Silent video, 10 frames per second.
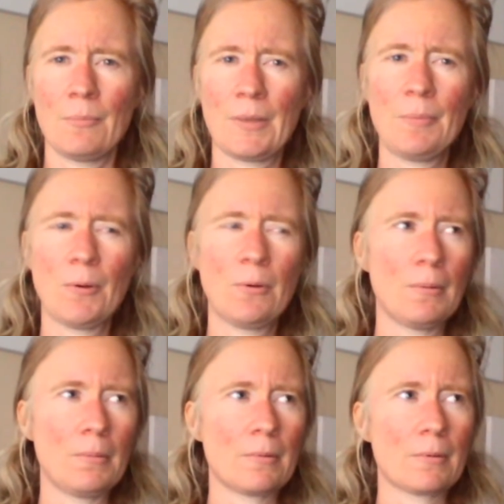
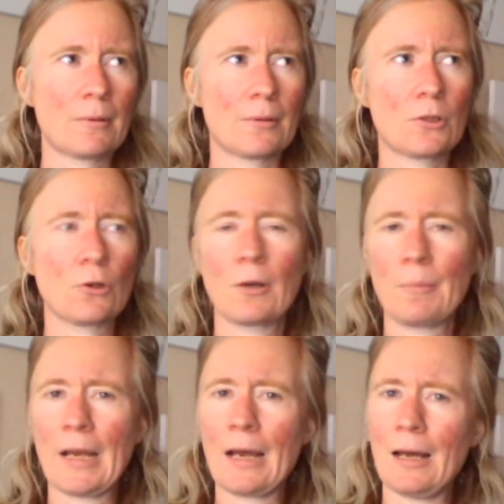People talk
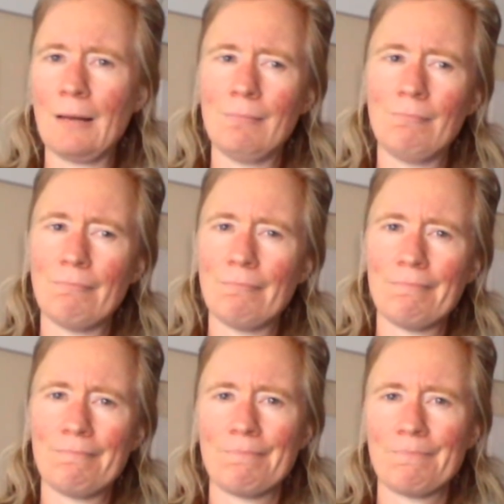about
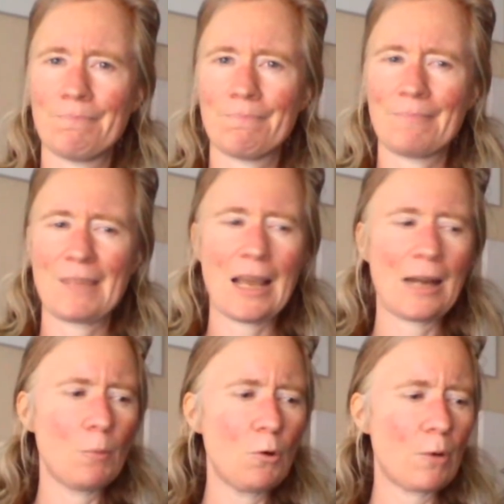
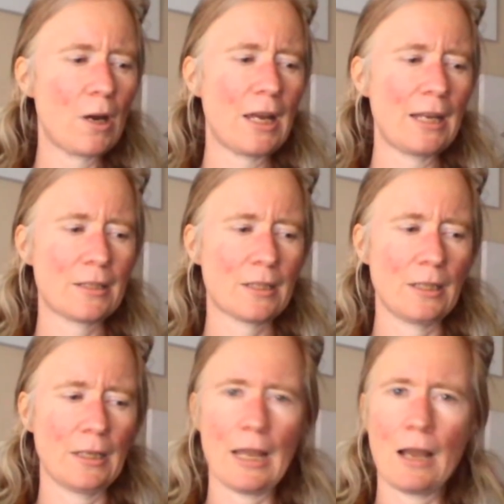animal rights
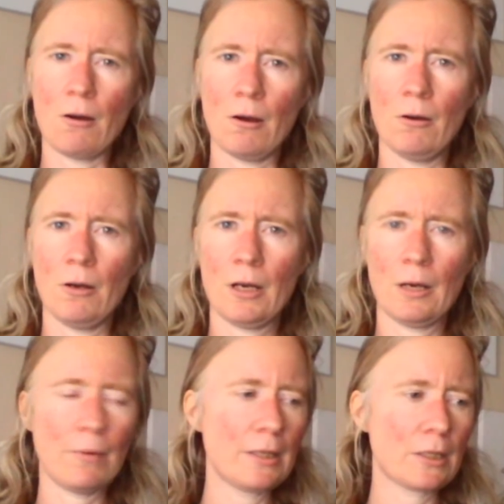and how
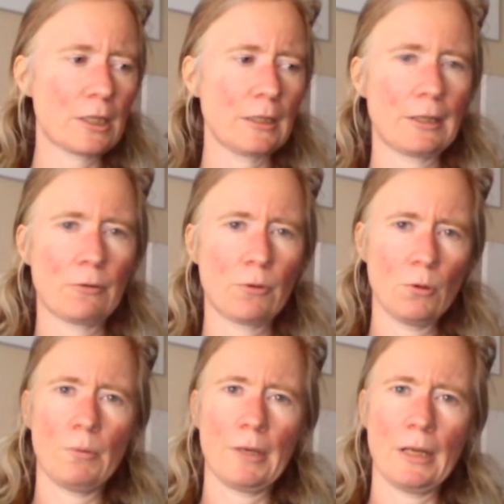horrendously
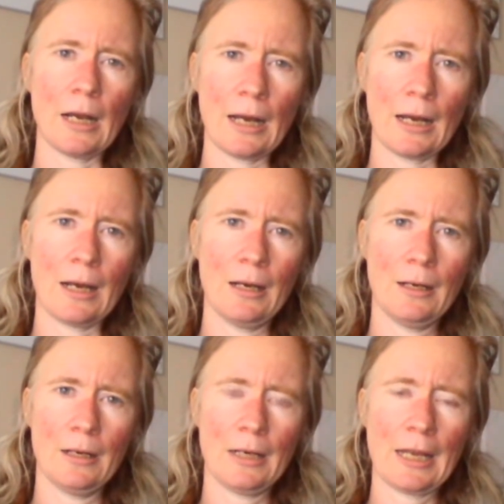cruel we are
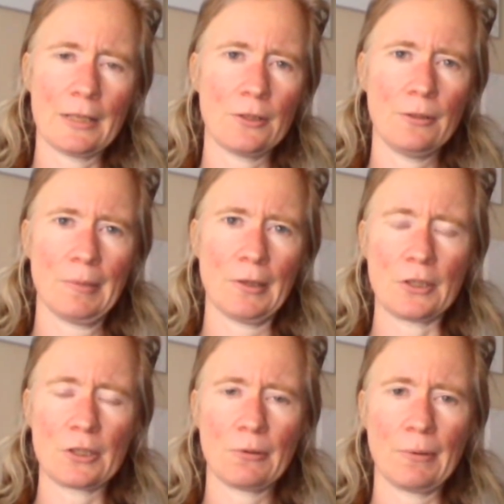as
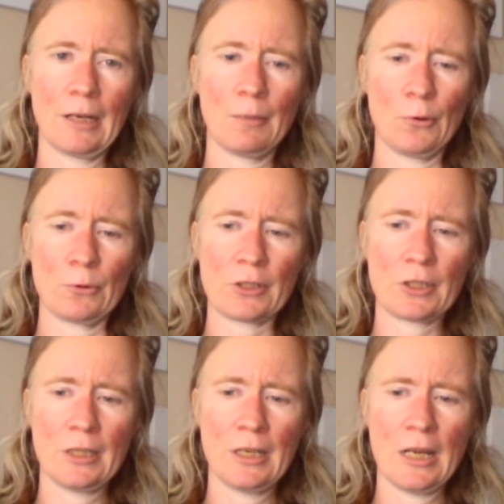humans to
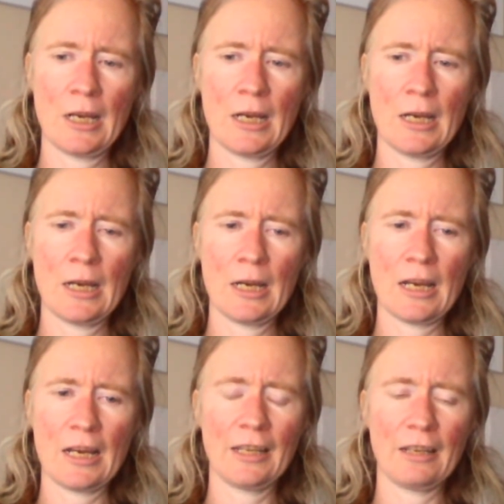animals.
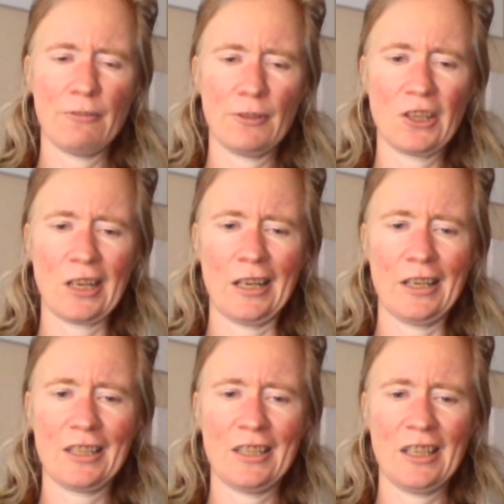And they
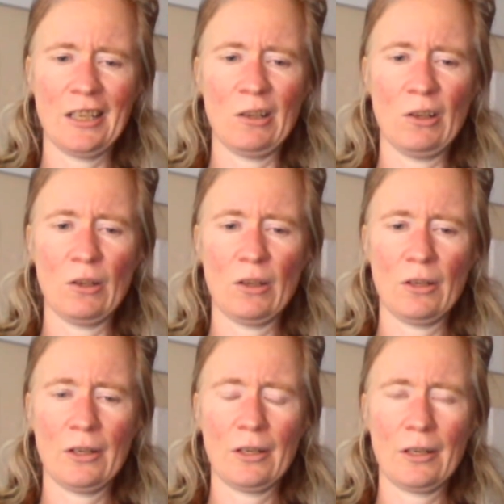forget that
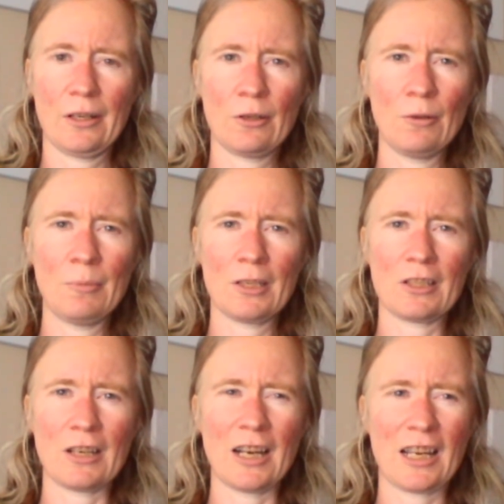
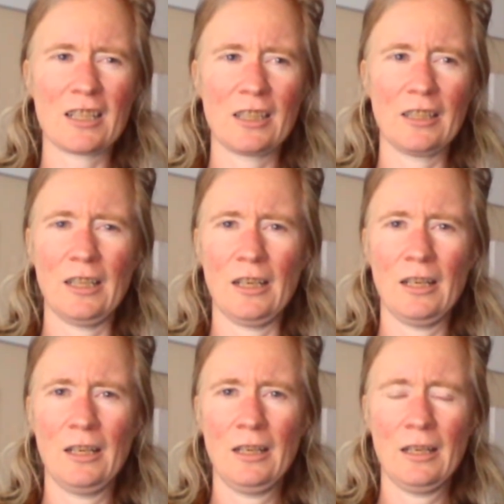humans are actually